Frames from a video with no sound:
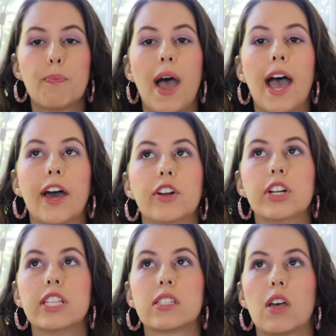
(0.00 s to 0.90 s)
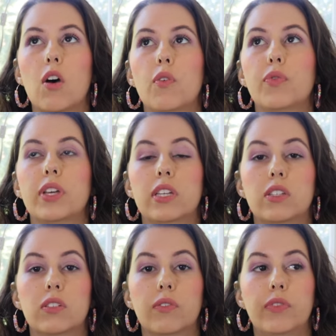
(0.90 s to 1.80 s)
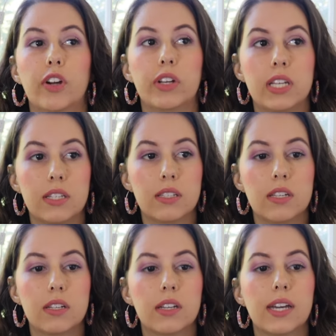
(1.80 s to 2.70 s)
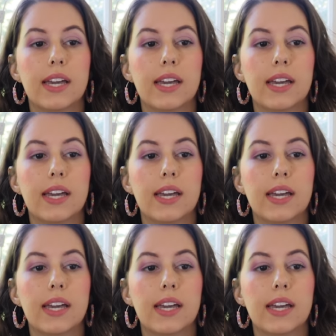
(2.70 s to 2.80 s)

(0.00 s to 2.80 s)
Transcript: pattern itself is very easy